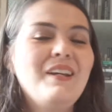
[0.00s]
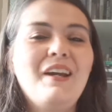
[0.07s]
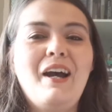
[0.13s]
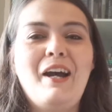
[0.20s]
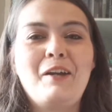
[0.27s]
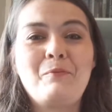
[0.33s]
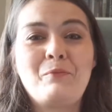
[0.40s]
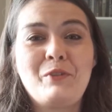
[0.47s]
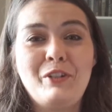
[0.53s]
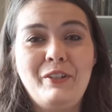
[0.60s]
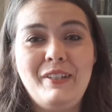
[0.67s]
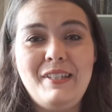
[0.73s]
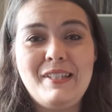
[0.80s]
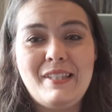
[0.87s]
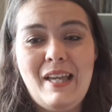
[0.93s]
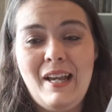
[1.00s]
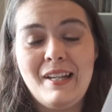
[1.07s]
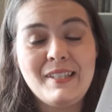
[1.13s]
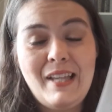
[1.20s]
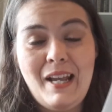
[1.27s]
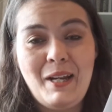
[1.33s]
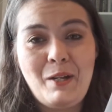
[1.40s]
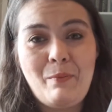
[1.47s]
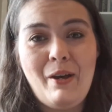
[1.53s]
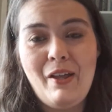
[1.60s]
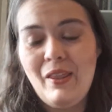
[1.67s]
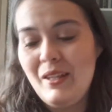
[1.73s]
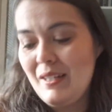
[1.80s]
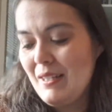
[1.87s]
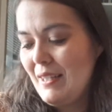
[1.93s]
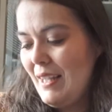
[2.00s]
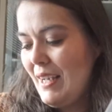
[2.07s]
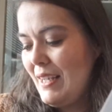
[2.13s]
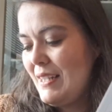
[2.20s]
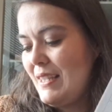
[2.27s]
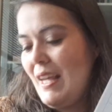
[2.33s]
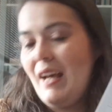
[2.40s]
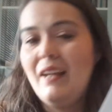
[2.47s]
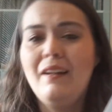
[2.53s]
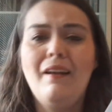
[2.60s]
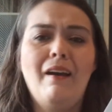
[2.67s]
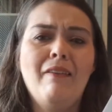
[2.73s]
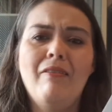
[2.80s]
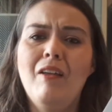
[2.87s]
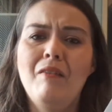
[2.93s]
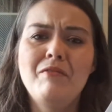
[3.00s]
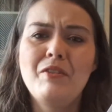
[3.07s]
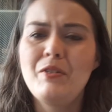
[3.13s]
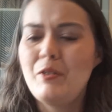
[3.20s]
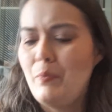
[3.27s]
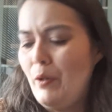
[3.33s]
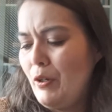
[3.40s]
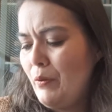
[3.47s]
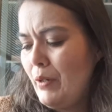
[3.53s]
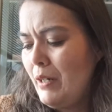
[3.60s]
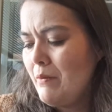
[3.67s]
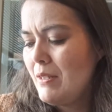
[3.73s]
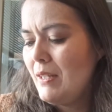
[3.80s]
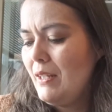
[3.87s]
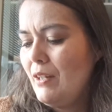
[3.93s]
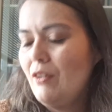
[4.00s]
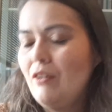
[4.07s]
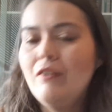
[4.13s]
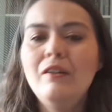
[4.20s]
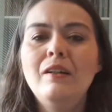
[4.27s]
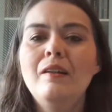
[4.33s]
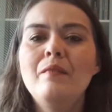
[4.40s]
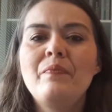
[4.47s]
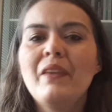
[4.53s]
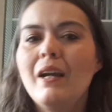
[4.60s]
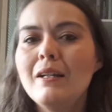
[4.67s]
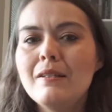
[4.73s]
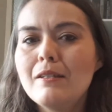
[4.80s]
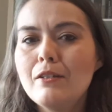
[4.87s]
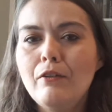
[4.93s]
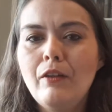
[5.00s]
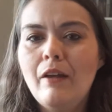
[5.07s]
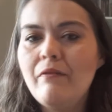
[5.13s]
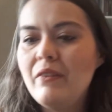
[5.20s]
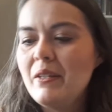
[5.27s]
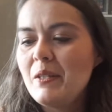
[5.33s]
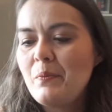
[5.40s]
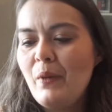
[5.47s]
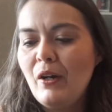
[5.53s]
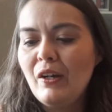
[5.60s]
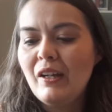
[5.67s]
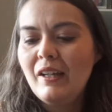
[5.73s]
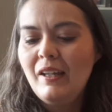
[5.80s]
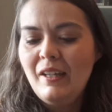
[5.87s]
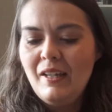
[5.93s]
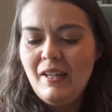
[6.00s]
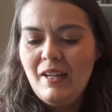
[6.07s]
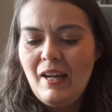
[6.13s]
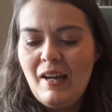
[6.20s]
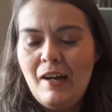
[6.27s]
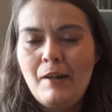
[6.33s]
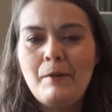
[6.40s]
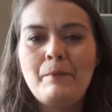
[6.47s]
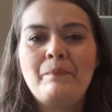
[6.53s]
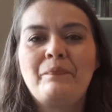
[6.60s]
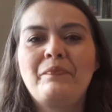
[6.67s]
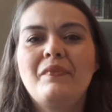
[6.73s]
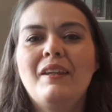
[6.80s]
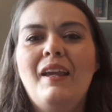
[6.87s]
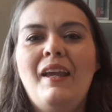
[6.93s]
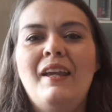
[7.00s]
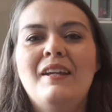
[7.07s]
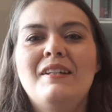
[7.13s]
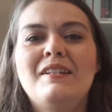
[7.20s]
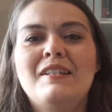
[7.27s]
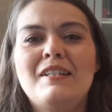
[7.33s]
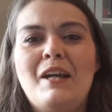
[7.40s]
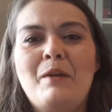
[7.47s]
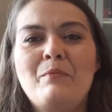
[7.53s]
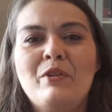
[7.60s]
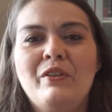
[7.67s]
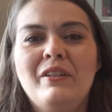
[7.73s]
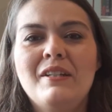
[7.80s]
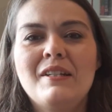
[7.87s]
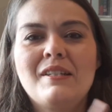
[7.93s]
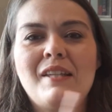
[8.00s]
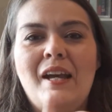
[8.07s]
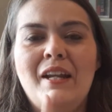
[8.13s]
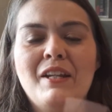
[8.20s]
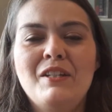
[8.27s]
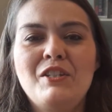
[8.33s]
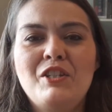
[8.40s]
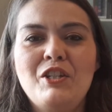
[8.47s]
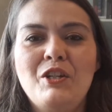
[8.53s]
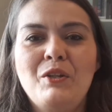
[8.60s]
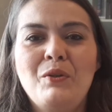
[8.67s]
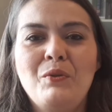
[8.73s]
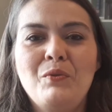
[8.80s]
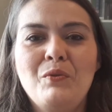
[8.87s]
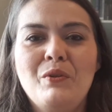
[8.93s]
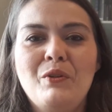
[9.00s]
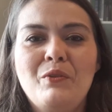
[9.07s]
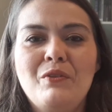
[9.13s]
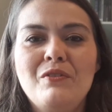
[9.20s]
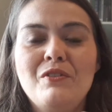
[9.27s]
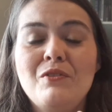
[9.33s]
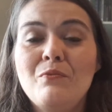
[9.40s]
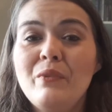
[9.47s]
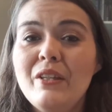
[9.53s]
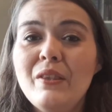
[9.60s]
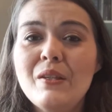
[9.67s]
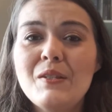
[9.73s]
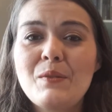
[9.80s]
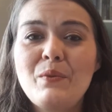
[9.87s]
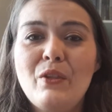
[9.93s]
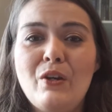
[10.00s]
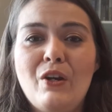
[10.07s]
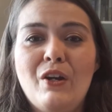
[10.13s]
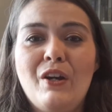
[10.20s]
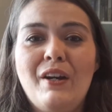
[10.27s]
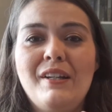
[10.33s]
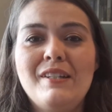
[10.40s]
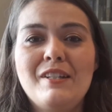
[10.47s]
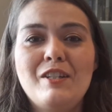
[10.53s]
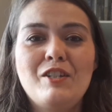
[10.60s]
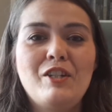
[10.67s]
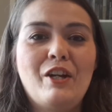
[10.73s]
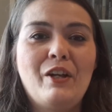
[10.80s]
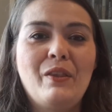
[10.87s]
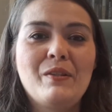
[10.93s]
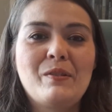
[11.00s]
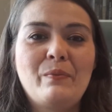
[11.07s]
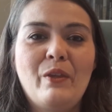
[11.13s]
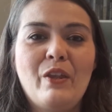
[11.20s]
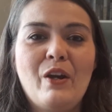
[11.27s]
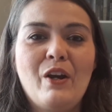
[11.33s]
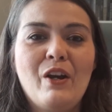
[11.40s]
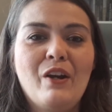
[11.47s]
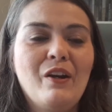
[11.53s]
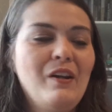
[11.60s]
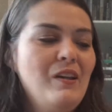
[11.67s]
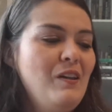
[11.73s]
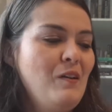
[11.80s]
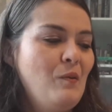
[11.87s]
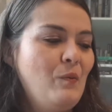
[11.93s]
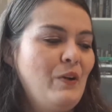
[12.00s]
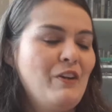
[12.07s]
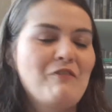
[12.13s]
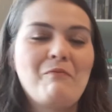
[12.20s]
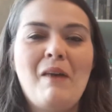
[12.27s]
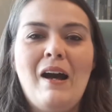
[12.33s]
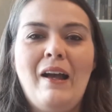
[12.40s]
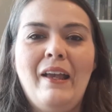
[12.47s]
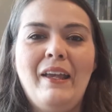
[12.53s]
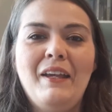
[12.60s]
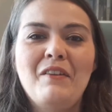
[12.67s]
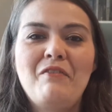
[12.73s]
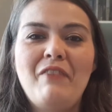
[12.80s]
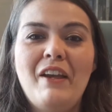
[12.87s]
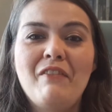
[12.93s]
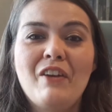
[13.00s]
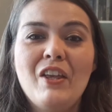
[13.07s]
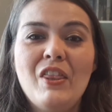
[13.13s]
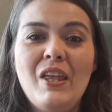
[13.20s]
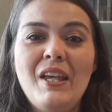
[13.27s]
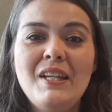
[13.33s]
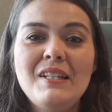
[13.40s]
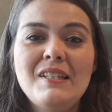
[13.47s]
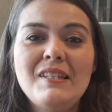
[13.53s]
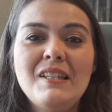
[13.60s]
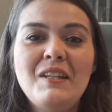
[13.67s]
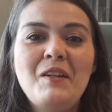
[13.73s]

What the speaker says: I'm really excited about this. Like I said, I loved this book when I was little. I still love this book. And I'm really excited to read this with her and to share this with her, one of my favorite things.